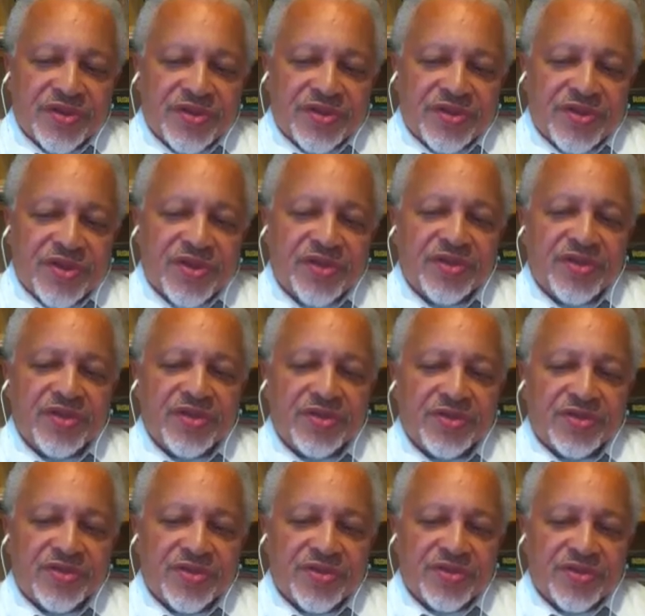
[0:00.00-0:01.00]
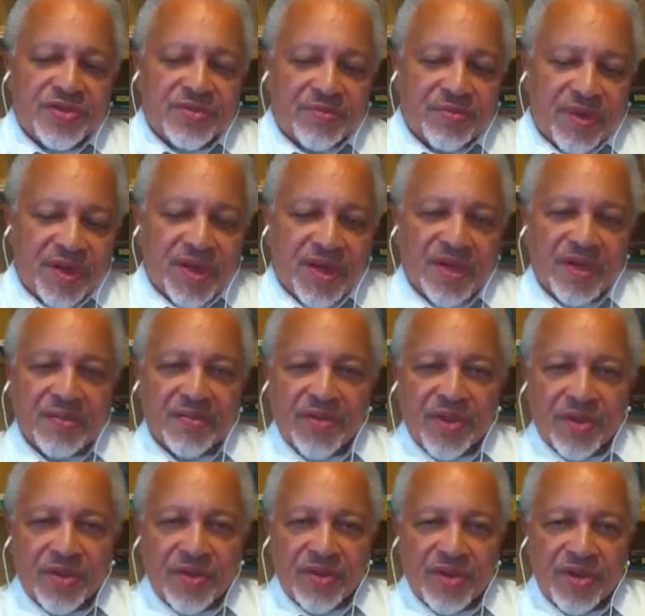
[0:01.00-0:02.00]
continued to buy
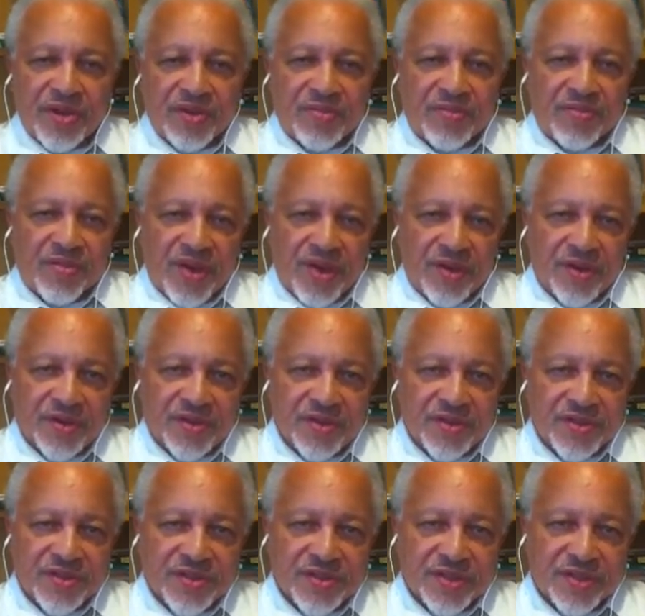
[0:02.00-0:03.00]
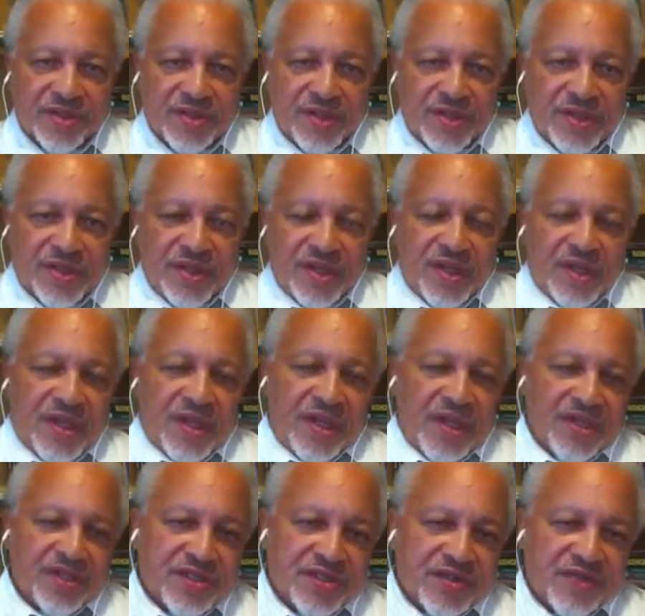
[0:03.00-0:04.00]
American products
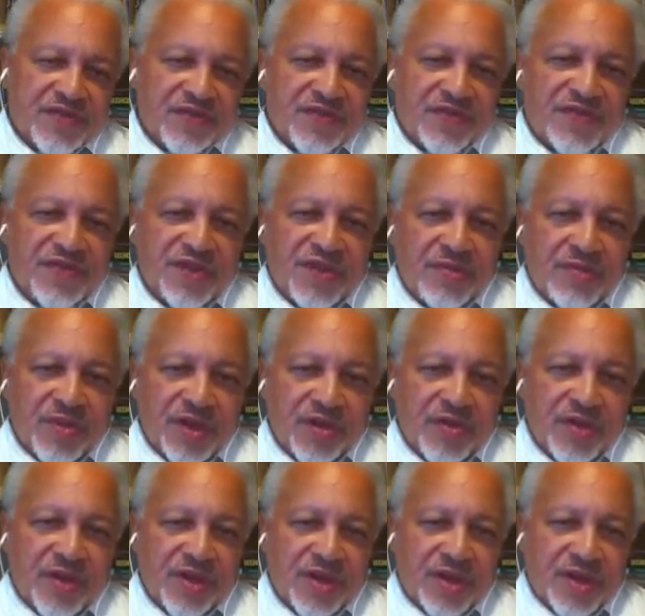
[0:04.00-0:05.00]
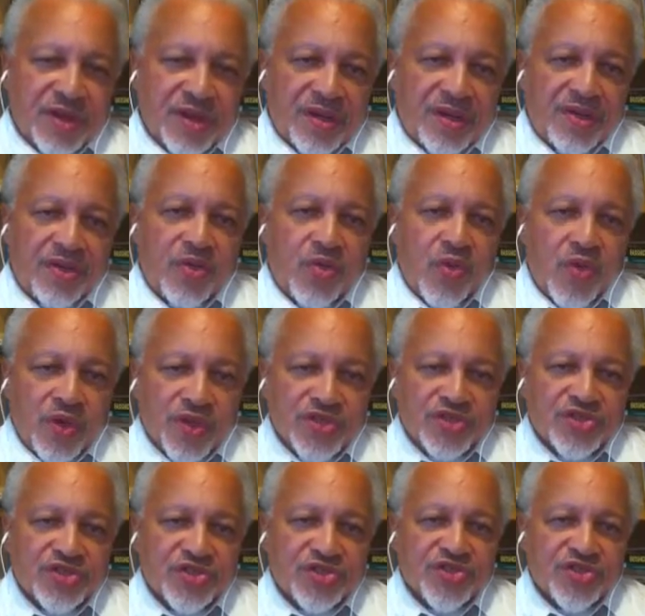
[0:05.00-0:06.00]
as if the American dollar
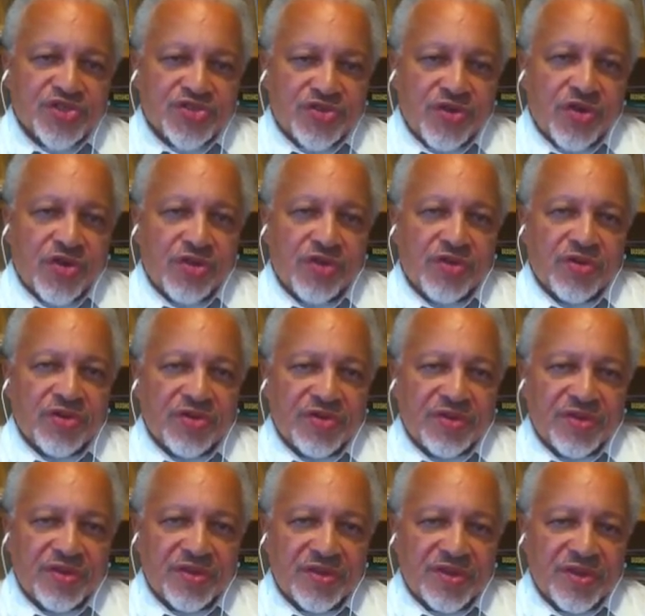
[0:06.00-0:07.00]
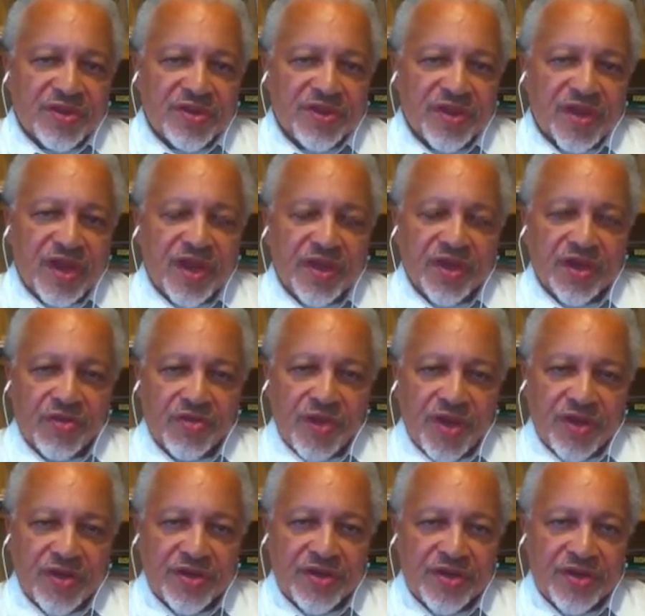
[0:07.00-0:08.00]
was strong. They had a
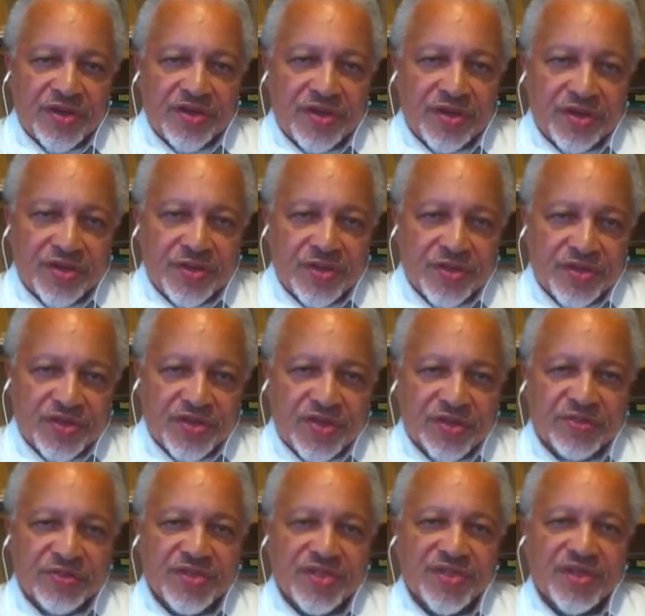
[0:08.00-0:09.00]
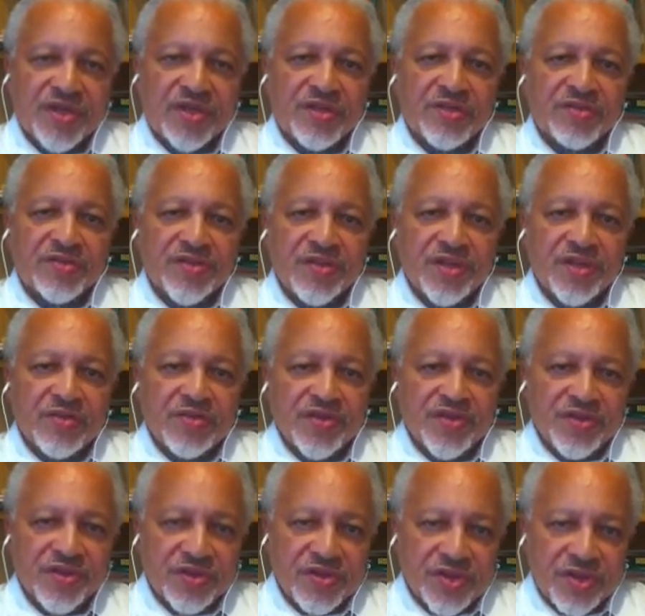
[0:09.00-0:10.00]
great deal to lose themselves, and it
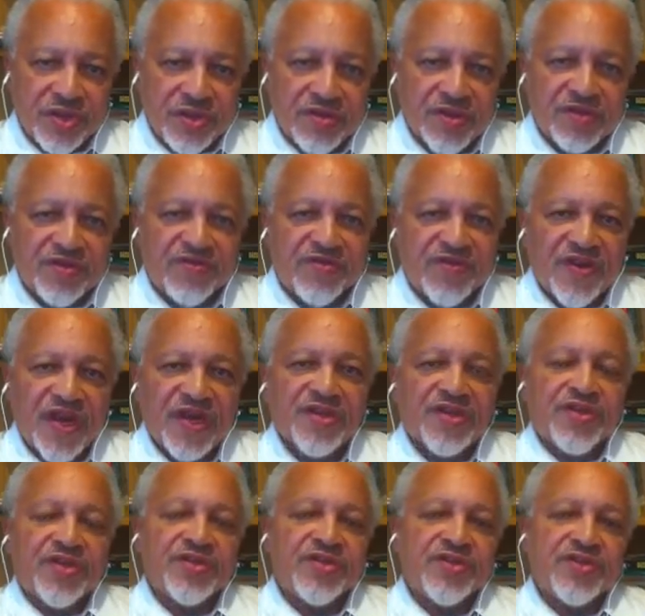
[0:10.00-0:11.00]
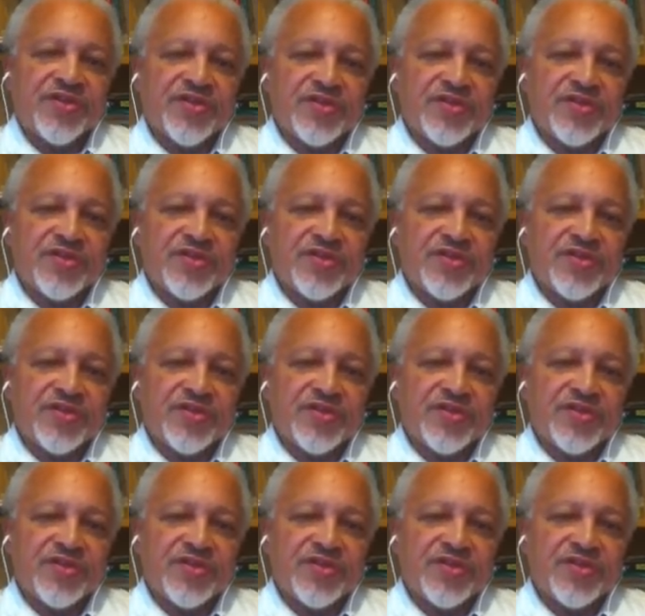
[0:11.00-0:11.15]
was to their advantage.